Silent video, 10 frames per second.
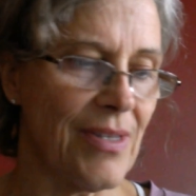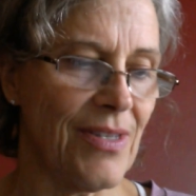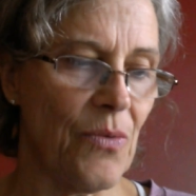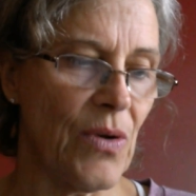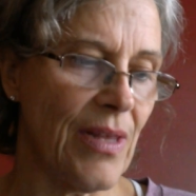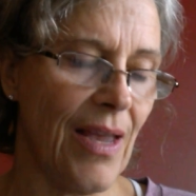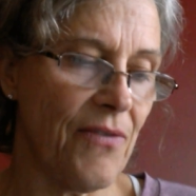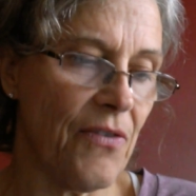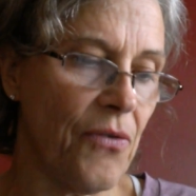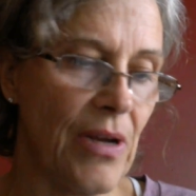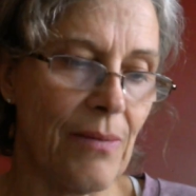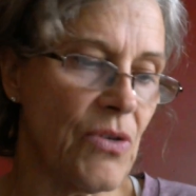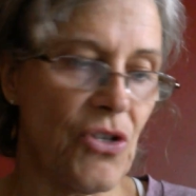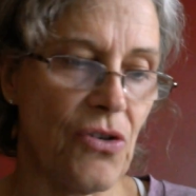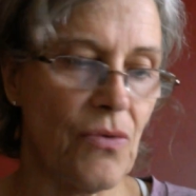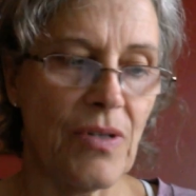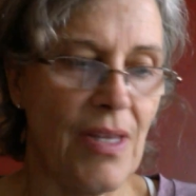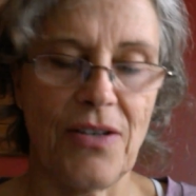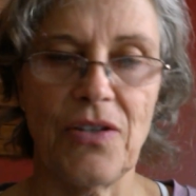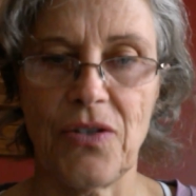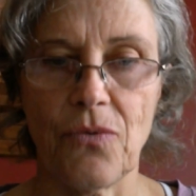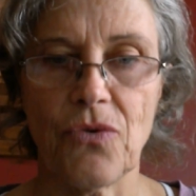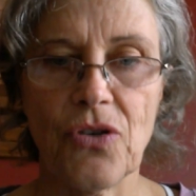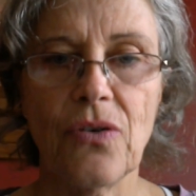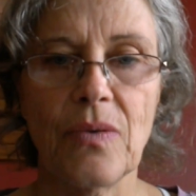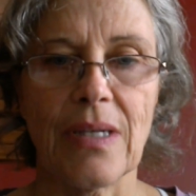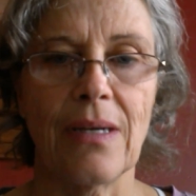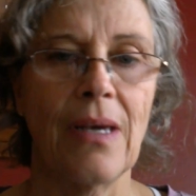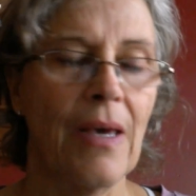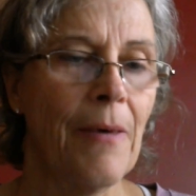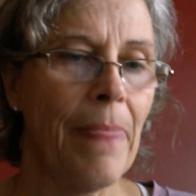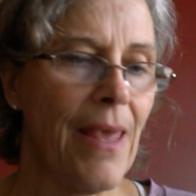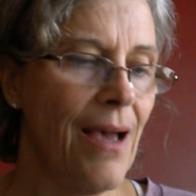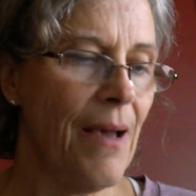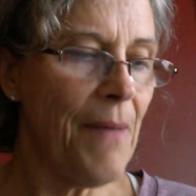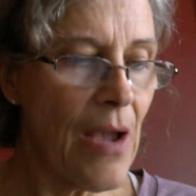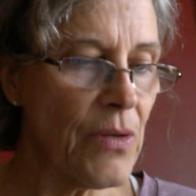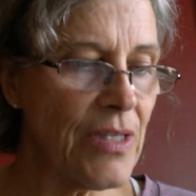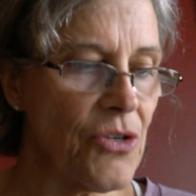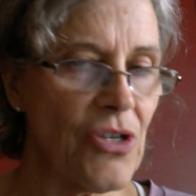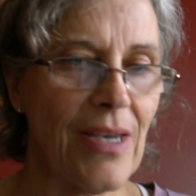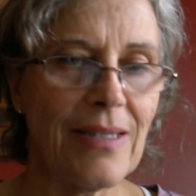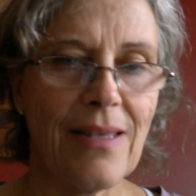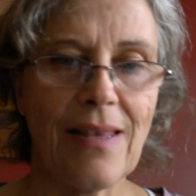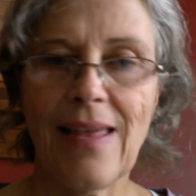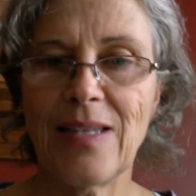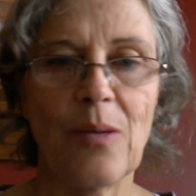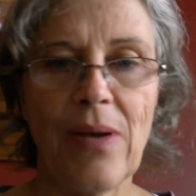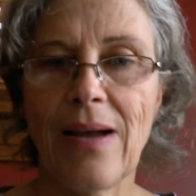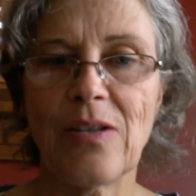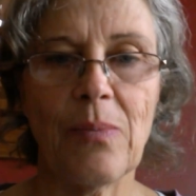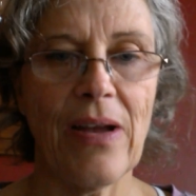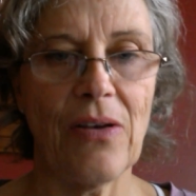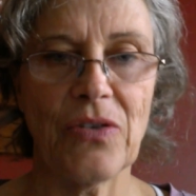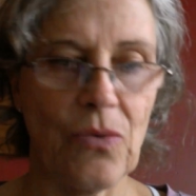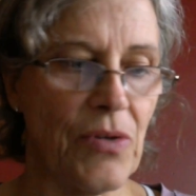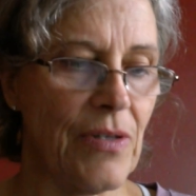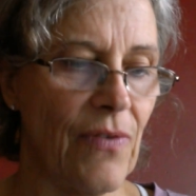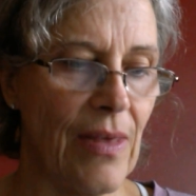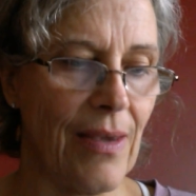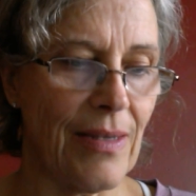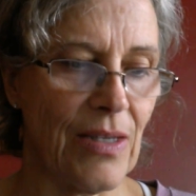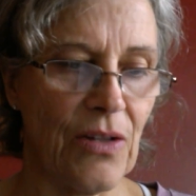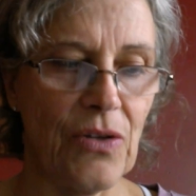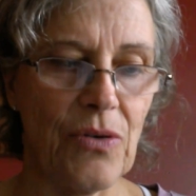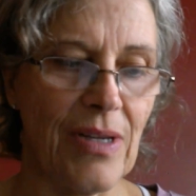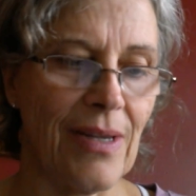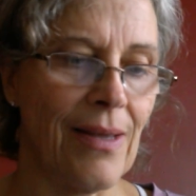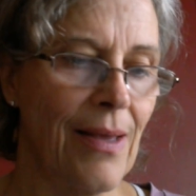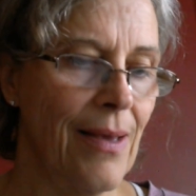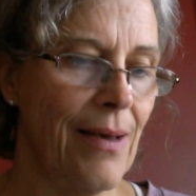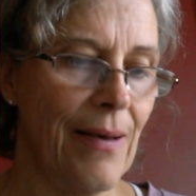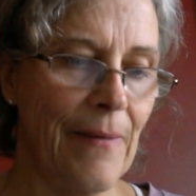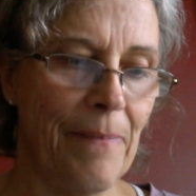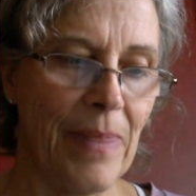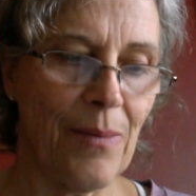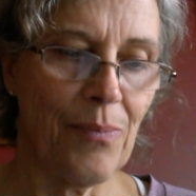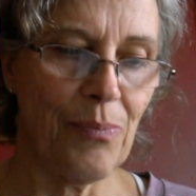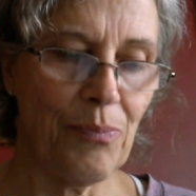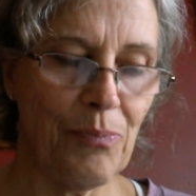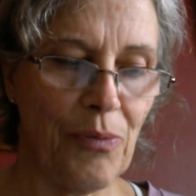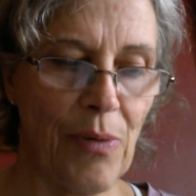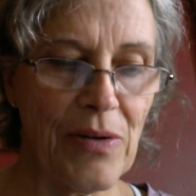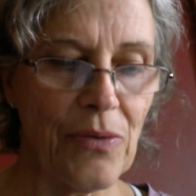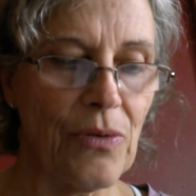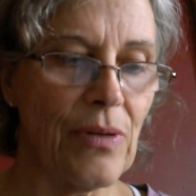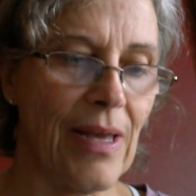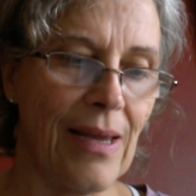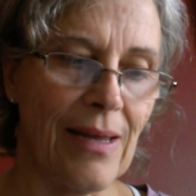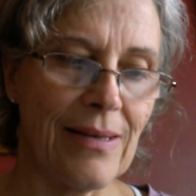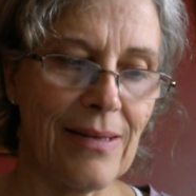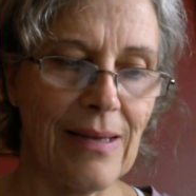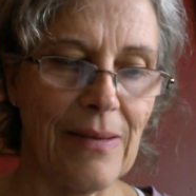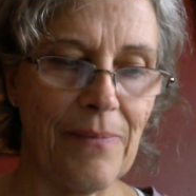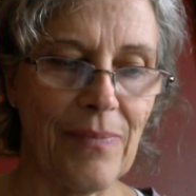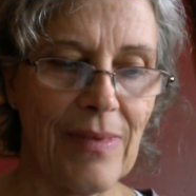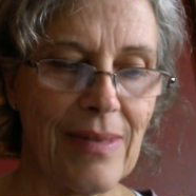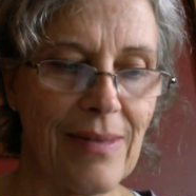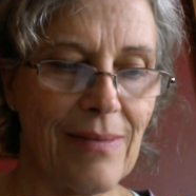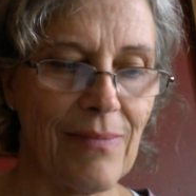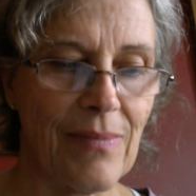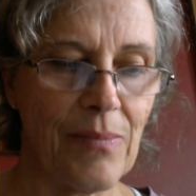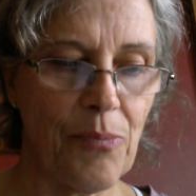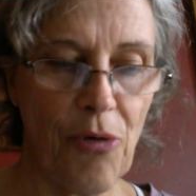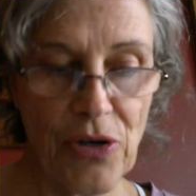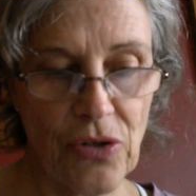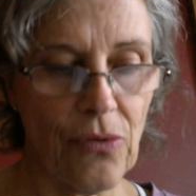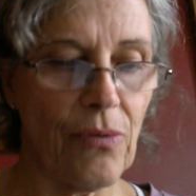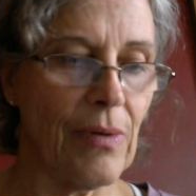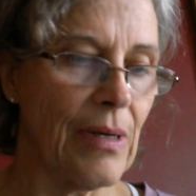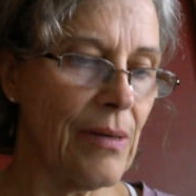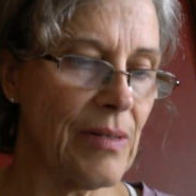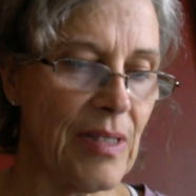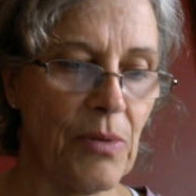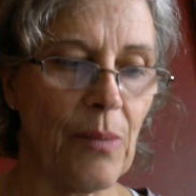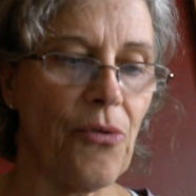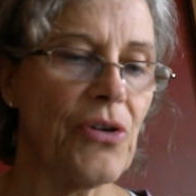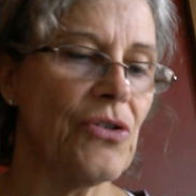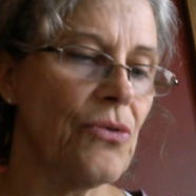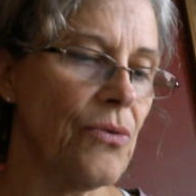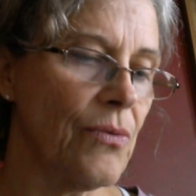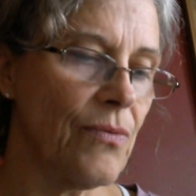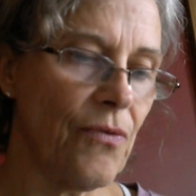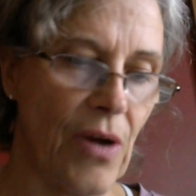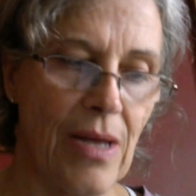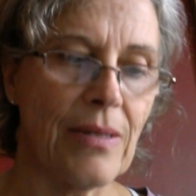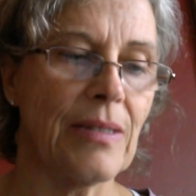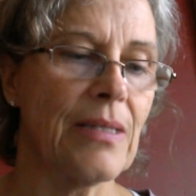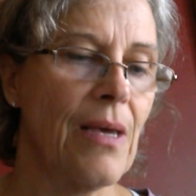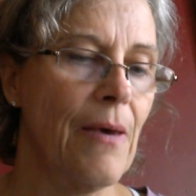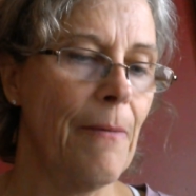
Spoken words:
and so when they have the freedom to choose, they just don't choose it. I would suggest that that's impacted by all sorts of things, including parental and pressure, sibling pressure, friends,